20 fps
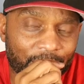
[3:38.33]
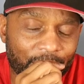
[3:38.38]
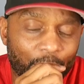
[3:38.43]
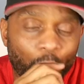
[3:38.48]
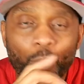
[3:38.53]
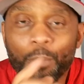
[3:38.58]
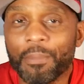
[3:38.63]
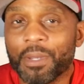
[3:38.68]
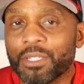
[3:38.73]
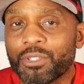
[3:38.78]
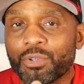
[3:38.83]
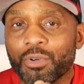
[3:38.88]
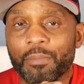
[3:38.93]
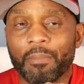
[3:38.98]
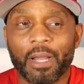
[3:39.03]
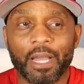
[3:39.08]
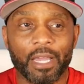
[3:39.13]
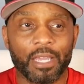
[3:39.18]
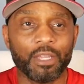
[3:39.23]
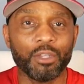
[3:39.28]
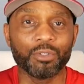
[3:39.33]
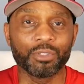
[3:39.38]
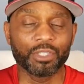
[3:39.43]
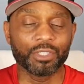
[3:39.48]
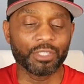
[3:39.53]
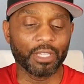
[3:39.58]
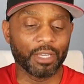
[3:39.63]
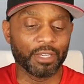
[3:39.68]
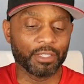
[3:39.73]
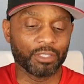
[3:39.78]
An old mentor of mine, he used
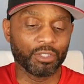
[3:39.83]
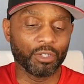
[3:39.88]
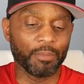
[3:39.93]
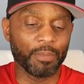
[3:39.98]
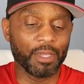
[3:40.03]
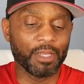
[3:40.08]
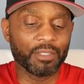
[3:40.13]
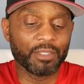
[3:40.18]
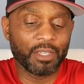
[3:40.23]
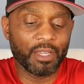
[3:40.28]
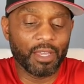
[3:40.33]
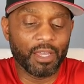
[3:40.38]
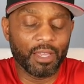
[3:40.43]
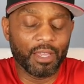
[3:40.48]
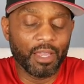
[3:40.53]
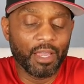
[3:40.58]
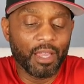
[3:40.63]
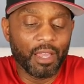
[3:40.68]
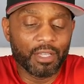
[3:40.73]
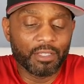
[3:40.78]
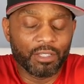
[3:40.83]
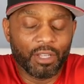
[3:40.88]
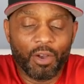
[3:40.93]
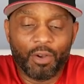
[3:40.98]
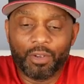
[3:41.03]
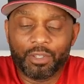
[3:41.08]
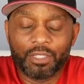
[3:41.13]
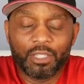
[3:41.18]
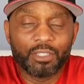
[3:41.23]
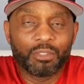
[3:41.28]
to say this to me. He said, as
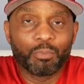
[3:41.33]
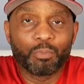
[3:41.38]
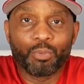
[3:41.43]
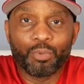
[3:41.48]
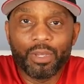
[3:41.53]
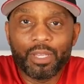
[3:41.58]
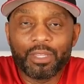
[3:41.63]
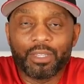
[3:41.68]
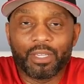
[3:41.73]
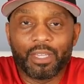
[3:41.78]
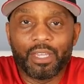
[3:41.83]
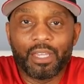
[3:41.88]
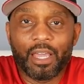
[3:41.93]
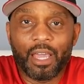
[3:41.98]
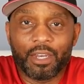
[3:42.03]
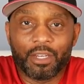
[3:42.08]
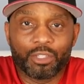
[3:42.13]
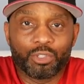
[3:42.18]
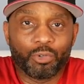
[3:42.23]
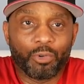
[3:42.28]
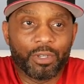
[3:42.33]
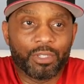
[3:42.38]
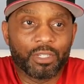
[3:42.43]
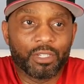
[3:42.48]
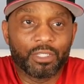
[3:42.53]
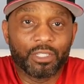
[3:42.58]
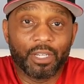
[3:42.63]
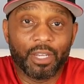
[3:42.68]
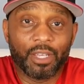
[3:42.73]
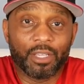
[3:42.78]
long as he's breathing, he had a choice
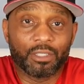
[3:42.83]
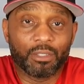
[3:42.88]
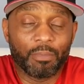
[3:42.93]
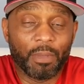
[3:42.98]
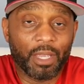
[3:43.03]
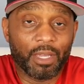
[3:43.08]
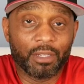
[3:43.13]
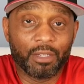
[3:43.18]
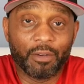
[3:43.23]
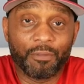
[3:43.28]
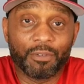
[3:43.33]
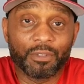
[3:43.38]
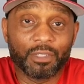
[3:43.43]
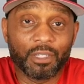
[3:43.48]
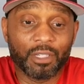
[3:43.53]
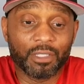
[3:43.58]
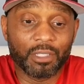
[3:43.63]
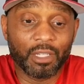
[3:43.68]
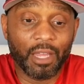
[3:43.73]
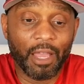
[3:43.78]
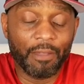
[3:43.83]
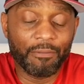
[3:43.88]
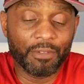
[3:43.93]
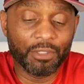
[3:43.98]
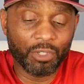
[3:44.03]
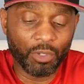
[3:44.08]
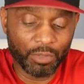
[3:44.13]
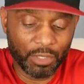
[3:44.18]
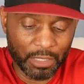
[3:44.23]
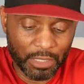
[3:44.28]
and a chance to make a difference in his life.
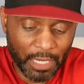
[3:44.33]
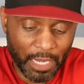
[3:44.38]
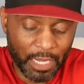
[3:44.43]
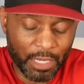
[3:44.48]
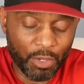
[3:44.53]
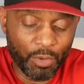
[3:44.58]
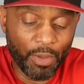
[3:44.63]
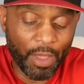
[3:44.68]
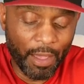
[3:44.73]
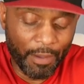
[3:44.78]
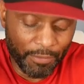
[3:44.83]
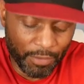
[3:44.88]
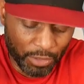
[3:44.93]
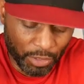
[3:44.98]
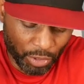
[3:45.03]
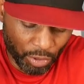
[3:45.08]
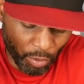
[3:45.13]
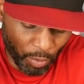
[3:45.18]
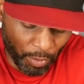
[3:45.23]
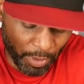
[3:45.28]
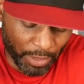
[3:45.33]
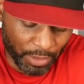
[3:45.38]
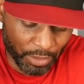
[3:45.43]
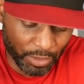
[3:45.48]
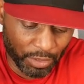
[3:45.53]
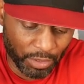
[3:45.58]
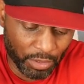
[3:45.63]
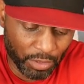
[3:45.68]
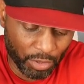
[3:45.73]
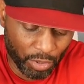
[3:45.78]
And so today you have a
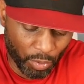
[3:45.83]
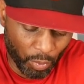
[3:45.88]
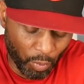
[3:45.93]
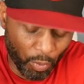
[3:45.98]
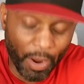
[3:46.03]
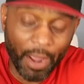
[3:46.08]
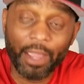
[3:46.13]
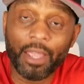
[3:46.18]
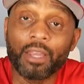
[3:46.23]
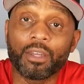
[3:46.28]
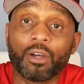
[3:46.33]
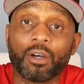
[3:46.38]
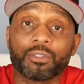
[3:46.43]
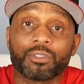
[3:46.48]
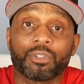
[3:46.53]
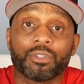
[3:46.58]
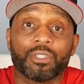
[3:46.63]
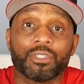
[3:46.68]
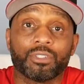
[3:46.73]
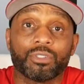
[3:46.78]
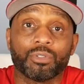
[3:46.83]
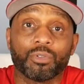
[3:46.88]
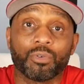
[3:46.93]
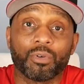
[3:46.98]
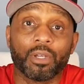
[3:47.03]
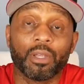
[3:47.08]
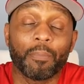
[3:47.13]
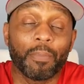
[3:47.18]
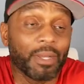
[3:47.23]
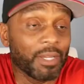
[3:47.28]
choice to write an alternate
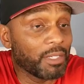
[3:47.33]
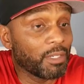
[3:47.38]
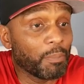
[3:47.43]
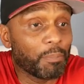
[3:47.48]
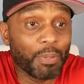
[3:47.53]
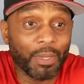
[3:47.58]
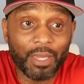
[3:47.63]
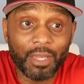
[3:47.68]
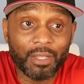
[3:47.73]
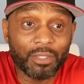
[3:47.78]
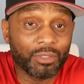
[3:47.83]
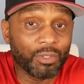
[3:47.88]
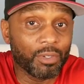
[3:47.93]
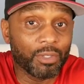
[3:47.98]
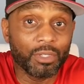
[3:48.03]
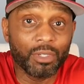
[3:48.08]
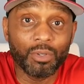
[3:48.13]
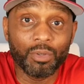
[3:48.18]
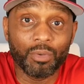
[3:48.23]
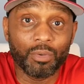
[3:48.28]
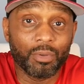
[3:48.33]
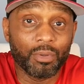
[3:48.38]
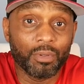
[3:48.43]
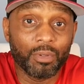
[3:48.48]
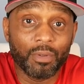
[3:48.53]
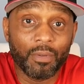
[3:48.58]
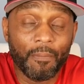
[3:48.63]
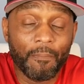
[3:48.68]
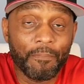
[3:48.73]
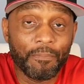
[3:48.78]
story, but it depends on you.
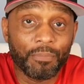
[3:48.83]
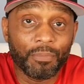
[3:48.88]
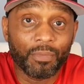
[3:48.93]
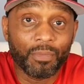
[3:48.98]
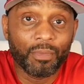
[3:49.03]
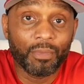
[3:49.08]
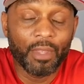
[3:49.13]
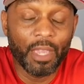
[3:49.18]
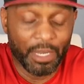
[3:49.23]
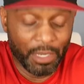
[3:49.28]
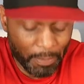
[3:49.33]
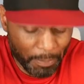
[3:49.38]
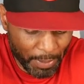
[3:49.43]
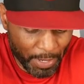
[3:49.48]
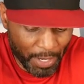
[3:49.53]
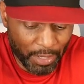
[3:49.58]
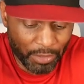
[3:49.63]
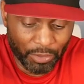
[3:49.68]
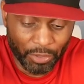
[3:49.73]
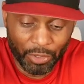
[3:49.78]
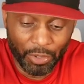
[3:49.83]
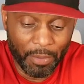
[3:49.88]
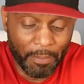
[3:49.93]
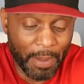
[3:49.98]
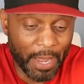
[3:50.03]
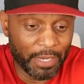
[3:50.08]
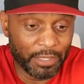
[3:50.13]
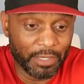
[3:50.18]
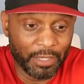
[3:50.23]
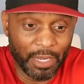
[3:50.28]
It depends on your
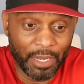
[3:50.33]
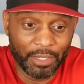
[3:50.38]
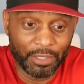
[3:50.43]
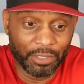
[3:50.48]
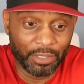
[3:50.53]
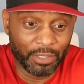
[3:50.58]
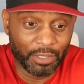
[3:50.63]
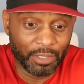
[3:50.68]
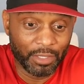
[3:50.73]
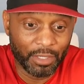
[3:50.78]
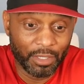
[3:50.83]
imagination.